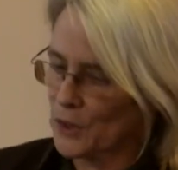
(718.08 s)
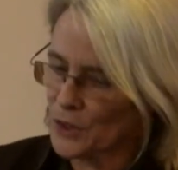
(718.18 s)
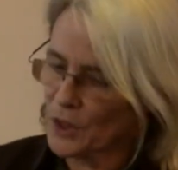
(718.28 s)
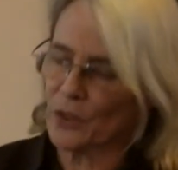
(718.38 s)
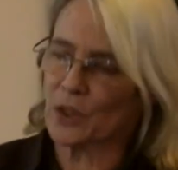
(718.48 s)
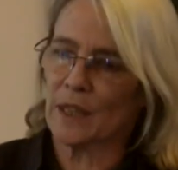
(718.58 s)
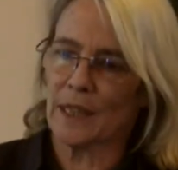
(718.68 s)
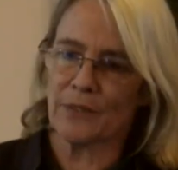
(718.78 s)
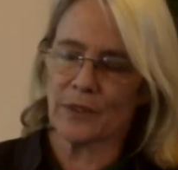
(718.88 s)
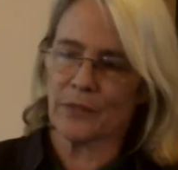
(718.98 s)
is just touch the
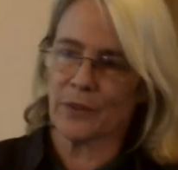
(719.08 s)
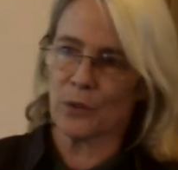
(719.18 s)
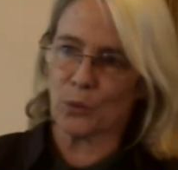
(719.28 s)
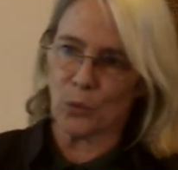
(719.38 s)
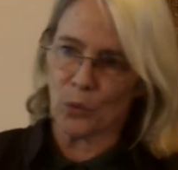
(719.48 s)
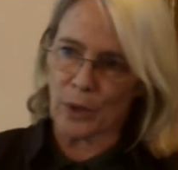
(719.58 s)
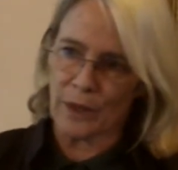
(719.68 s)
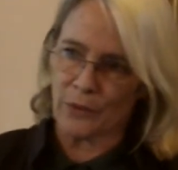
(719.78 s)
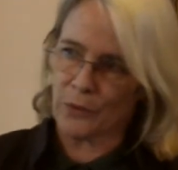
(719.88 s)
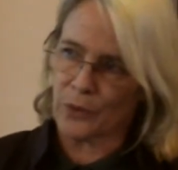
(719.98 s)
leaf, and
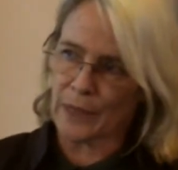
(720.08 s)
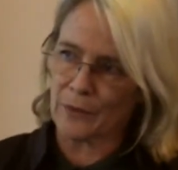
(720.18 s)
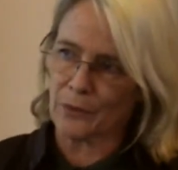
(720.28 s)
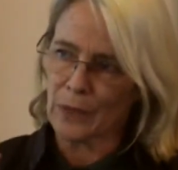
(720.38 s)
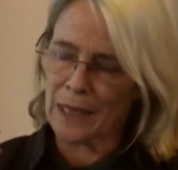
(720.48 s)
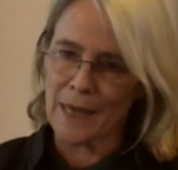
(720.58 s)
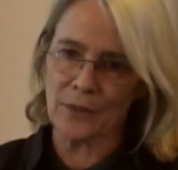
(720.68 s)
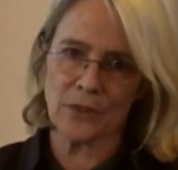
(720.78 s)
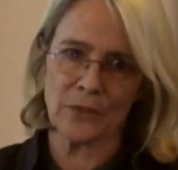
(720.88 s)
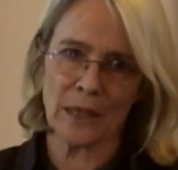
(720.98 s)
if you get
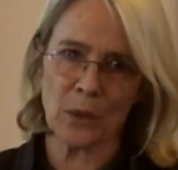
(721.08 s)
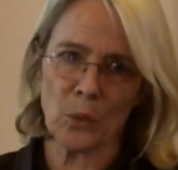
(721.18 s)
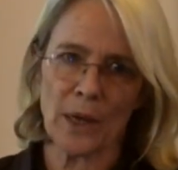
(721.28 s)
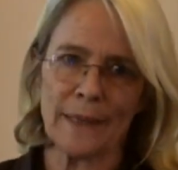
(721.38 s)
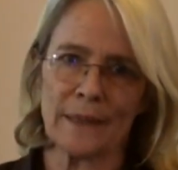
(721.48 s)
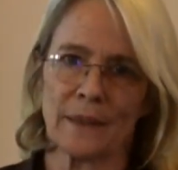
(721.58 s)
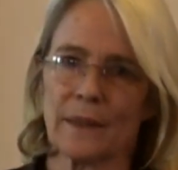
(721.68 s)
clouds of little white,